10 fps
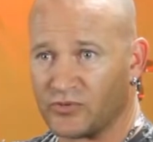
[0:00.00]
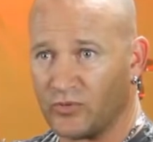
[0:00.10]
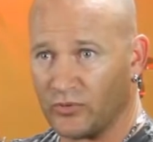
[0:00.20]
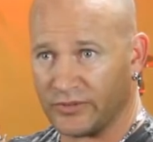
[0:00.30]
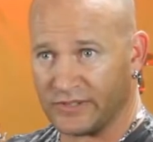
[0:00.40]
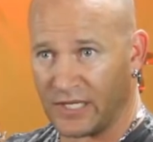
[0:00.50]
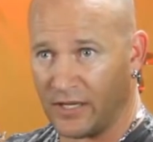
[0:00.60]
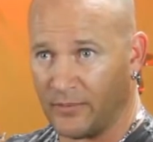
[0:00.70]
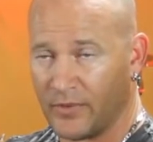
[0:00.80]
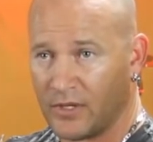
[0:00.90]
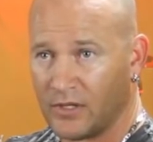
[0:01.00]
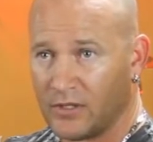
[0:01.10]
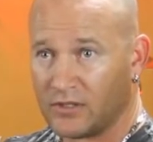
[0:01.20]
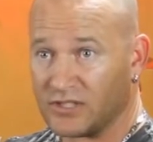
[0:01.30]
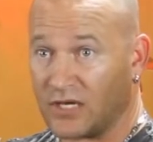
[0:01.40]
school at the time,
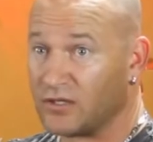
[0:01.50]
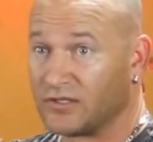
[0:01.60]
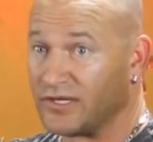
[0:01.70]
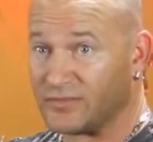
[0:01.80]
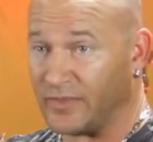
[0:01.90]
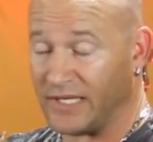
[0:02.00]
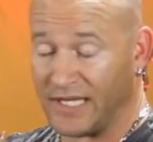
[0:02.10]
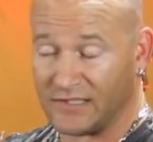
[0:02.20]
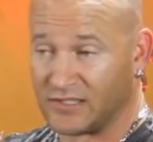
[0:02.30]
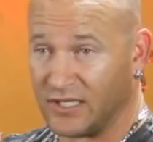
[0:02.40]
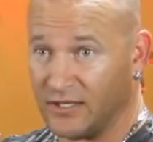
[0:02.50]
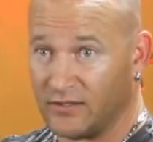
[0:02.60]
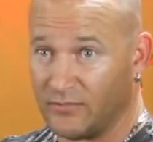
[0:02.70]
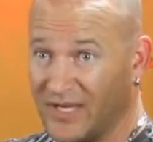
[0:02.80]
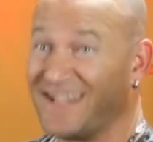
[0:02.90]
because I couldn't touch my dad's
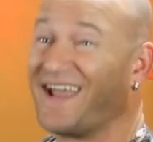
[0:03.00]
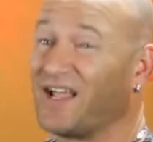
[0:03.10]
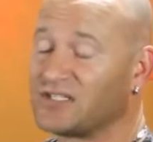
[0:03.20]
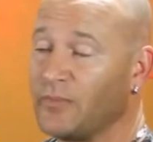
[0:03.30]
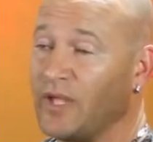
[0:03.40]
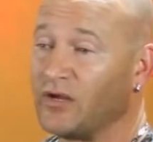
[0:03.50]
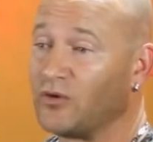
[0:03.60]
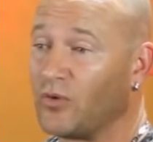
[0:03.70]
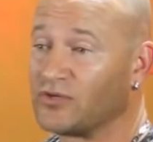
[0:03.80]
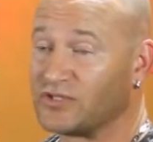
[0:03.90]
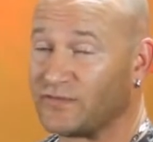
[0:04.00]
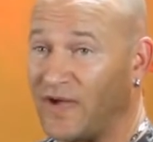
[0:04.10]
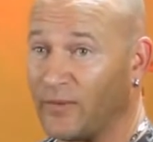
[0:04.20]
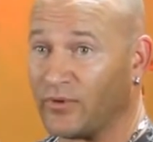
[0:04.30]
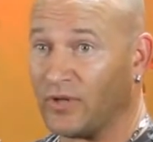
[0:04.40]
kit. My dad actually made a gorgeous
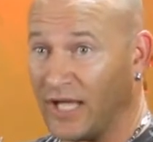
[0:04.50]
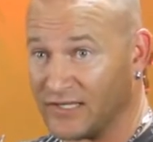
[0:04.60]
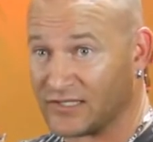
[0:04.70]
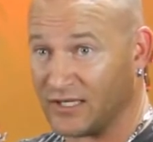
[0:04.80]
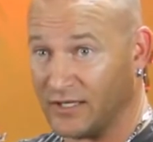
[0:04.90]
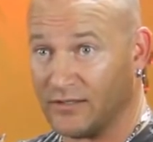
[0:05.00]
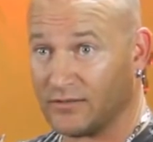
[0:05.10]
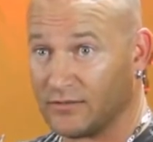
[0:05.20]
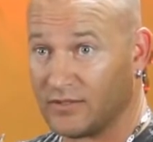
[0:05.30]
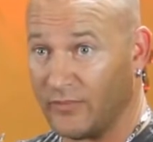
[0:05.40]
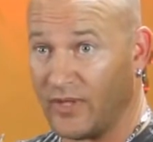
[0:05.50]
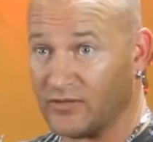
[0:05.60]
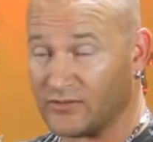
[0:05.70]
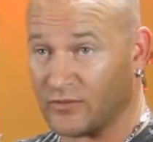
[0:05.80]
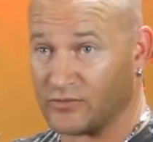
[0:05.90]
fiberglass kit. He made
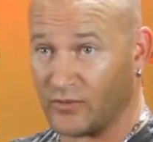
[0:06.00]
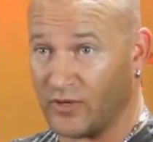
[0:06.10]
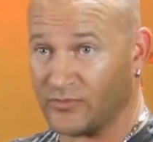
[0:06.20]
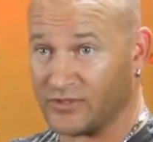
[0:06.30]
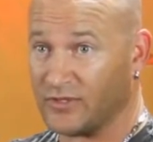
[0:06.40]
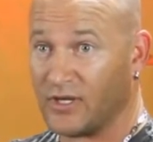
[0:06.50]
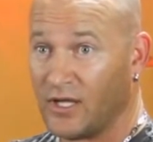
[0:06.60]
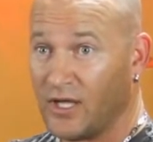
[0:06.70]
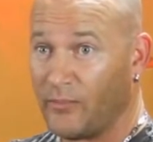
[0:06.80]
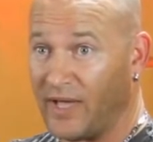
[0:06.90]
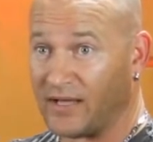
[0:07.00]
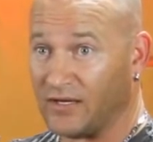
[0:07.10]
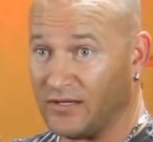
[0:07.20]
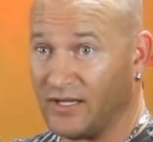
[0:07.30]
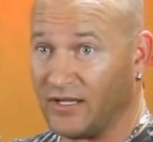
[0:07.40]
his own drums. And back
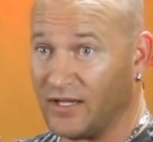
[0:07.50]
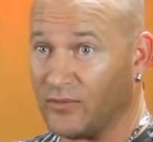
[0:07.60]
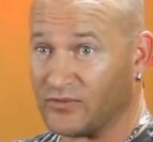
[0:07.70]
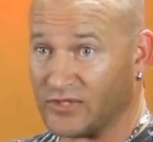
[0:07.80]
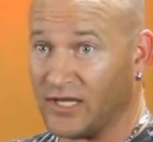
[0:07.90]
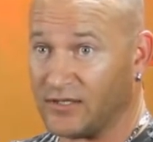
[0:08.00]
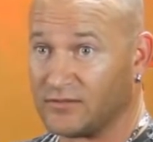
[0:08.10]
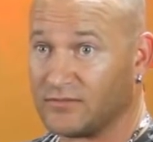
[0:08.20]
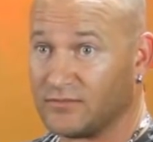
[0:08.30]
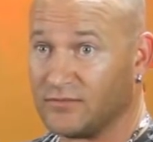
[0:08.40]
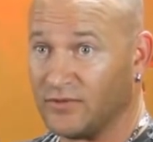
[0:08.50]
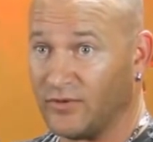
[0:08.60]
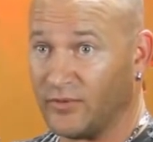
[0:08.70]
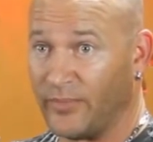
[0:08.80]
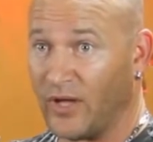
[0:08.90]
in the day, that was like, you
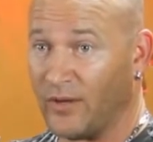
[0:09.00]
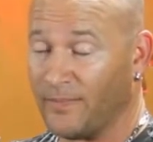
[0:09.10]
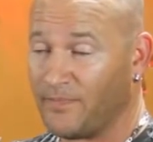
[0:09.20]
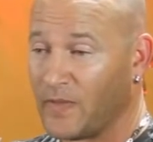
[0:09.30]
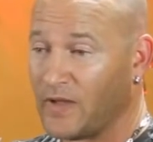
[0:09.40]
know, the bomb.